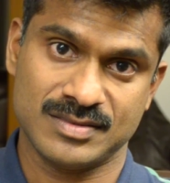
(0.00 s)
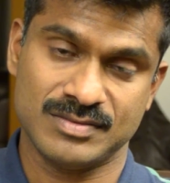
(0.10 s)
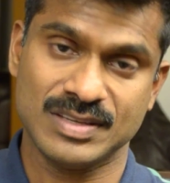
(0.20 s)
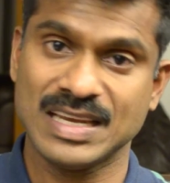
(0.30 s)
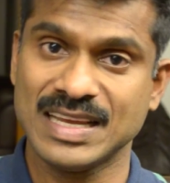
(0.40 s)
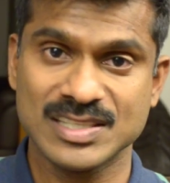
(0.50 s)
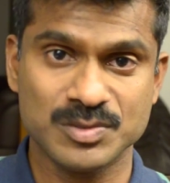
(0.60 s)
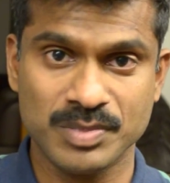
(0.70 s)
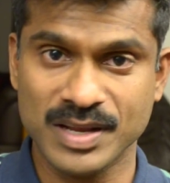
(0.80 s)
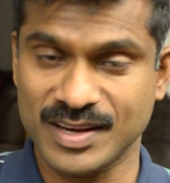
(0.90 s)
We can
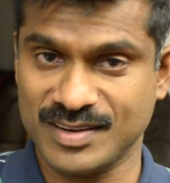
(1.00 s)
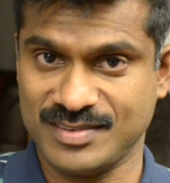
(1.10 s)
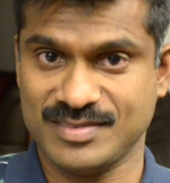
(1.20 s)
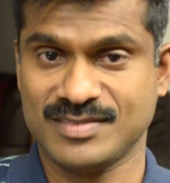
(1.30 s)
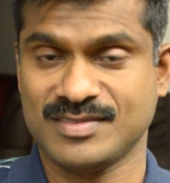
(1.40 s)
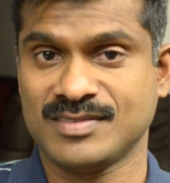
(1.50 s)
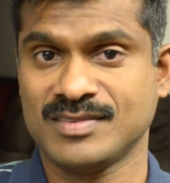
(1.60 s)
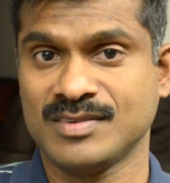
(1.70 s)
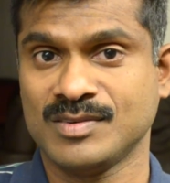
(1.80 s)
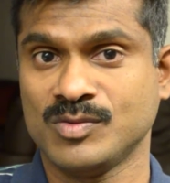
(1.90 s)
explain
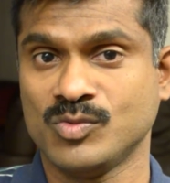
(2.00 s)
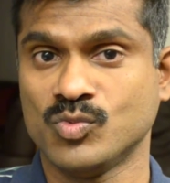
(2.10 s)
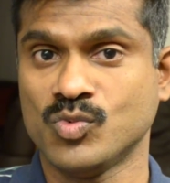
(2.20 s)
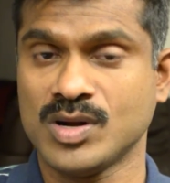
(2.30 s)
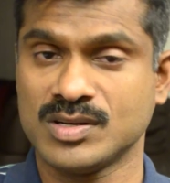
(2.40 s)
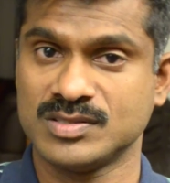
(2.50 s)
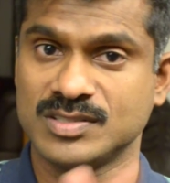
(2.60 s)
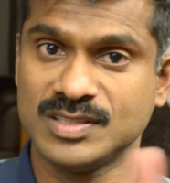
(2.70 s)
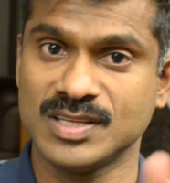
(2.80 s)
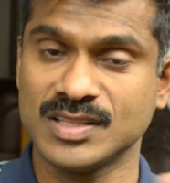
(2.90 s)
what
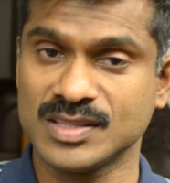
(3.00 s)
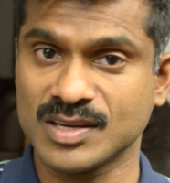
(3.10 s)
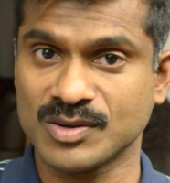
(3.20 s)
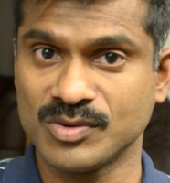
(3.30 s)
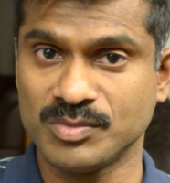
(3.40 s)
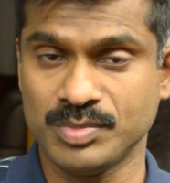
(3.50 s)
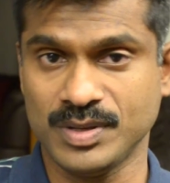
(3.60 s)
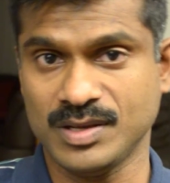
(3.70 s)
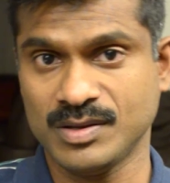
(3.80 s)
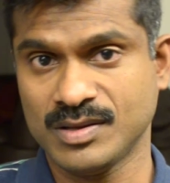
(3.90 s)
Siddhanta could
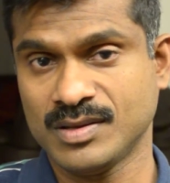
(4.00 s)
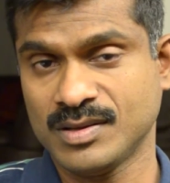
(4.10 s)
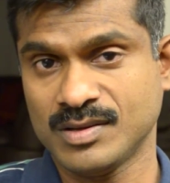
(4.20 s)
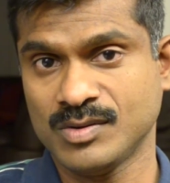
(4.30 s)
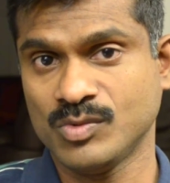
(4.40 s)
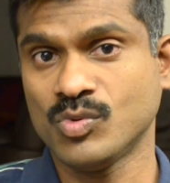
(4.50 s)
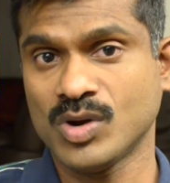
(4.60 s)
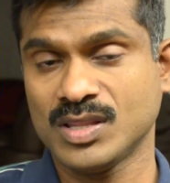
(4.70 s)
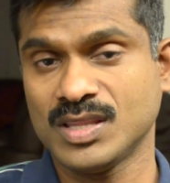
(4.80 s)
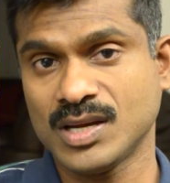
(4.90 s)
be,
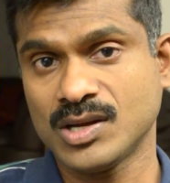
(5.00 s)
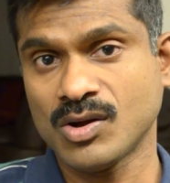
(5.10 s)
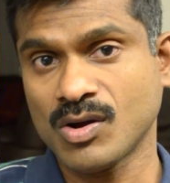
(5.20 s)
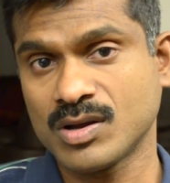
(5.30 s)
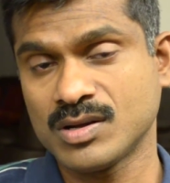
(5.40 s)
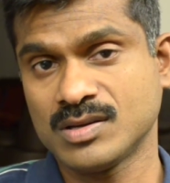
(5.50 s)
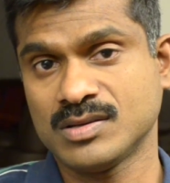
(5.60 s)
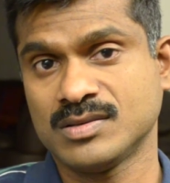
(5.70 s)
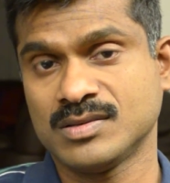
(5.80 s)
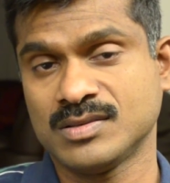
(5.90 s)
what they talk
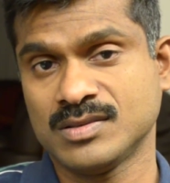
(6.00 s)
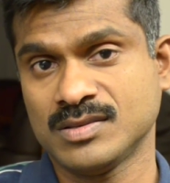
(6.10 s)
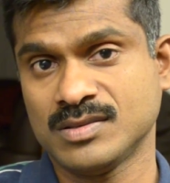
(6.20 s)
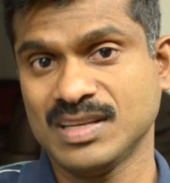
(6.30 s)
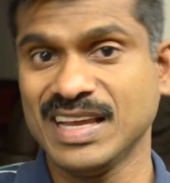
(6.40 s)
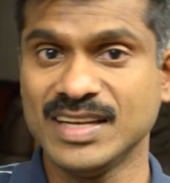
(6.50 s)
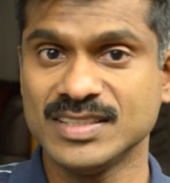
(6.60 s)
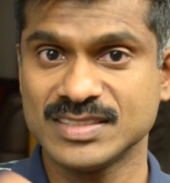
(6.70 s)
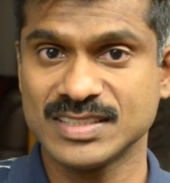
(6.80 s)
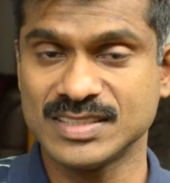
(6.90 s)
in
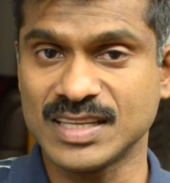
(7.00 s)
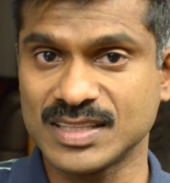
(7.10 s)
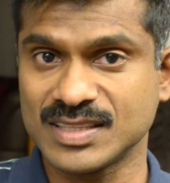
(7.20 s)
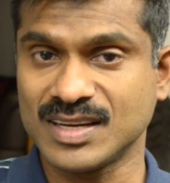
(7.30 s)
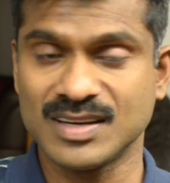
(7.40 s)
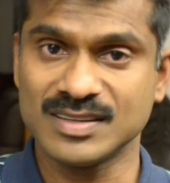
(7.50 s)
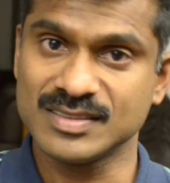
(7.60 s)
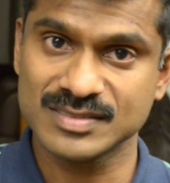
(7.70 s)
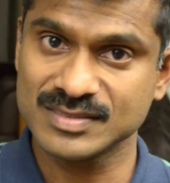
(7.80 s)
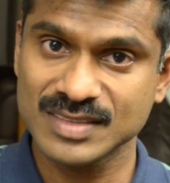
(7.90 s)
Siddhanta.
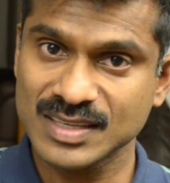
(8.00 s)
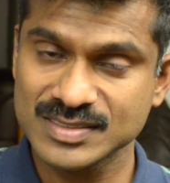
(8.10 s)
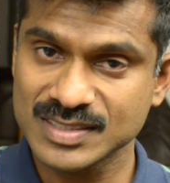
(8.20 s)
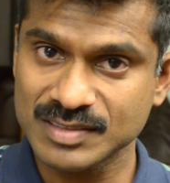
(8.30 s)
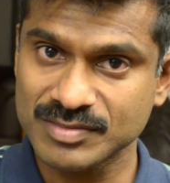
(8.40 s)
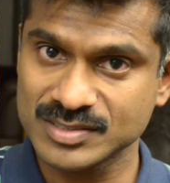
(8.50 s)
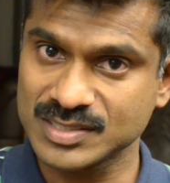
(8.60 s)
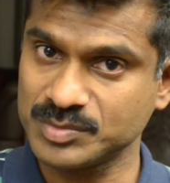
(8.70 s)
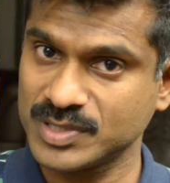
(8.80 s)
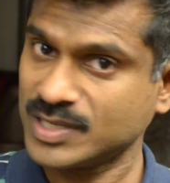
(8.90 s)
That is a different
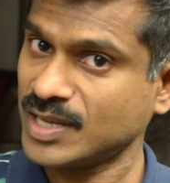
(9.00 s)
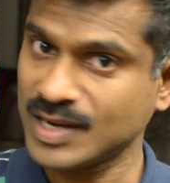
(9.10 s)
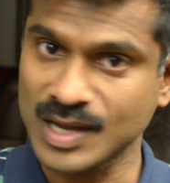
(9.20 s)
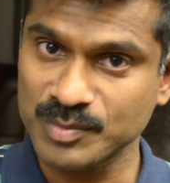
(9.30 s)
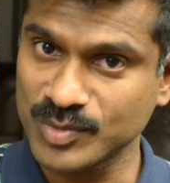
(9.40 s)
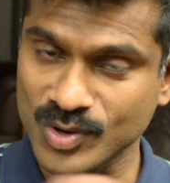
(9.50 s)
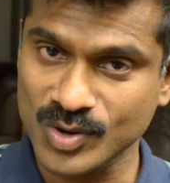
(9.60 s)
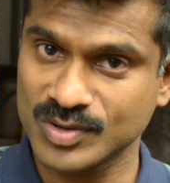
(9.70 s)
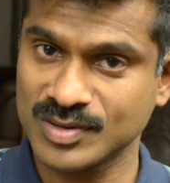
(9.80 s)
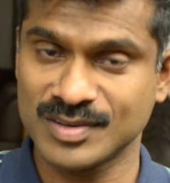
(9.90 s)
subject, and I'm
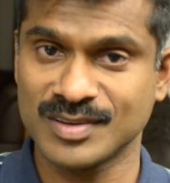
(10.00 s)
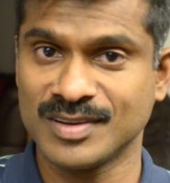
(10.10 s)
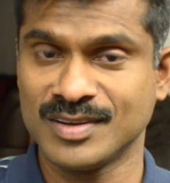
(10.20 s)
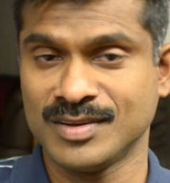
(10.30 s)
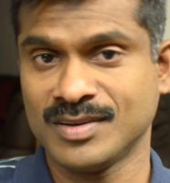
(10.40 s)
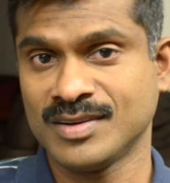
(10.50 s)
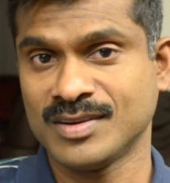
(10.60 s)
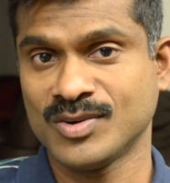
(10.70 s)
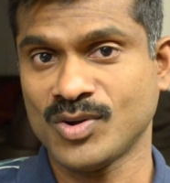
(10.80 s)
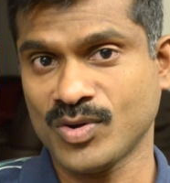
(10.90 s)
not
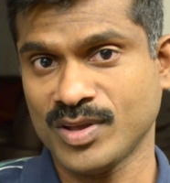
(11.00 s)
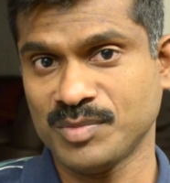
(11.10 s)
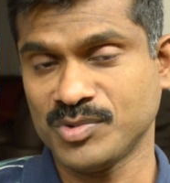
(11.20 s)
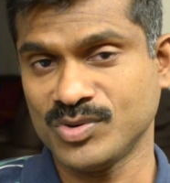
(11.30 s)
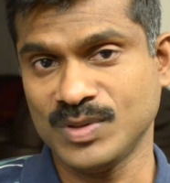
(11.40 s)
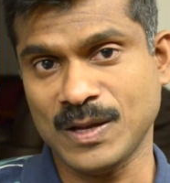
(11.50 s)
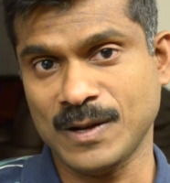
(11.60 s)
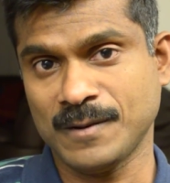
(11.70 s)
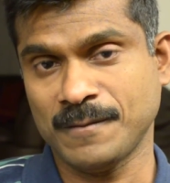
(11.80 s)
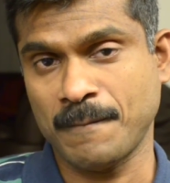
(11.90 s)
talking about
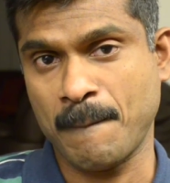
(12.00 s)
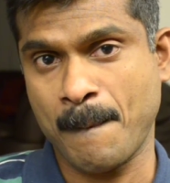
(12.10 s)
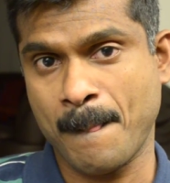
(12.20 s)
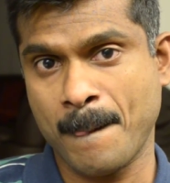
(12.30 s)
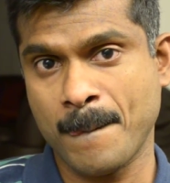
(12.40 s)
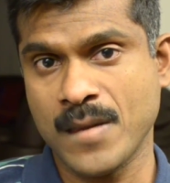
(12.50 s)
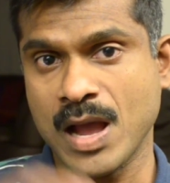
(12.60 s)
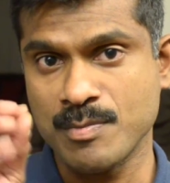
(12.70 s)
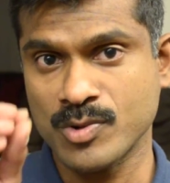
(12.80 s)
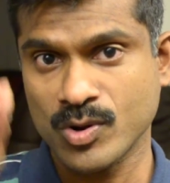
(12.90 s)
that.
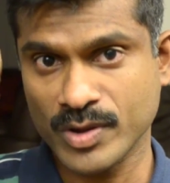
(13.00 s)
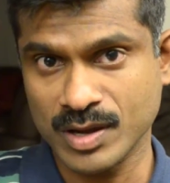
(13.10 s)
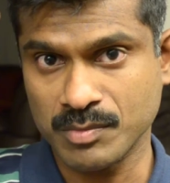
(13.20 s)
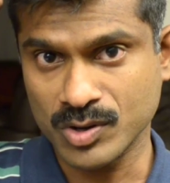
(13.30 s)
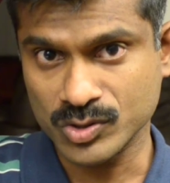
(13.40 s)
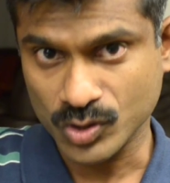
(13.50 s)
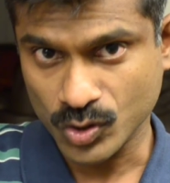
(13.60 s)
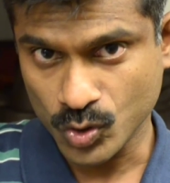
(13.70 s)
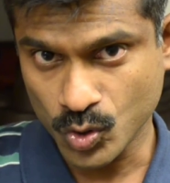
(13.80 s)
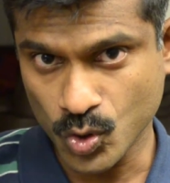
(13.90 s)
I'm talking about the
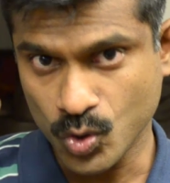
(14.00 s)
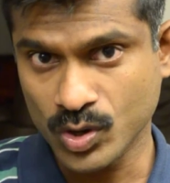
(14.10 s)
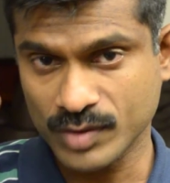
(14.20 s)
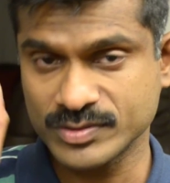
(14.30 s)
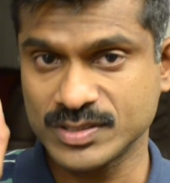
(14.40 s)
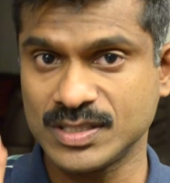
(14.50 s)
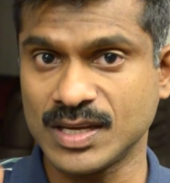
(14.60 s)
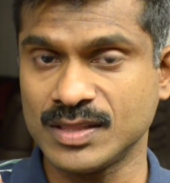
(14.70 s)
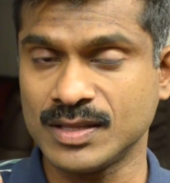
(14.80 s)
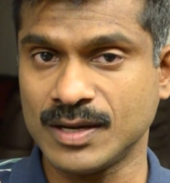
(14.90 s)
core of
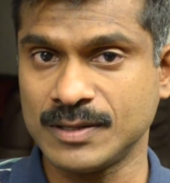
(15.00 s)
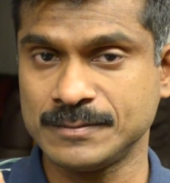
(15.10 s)
Siddhanta.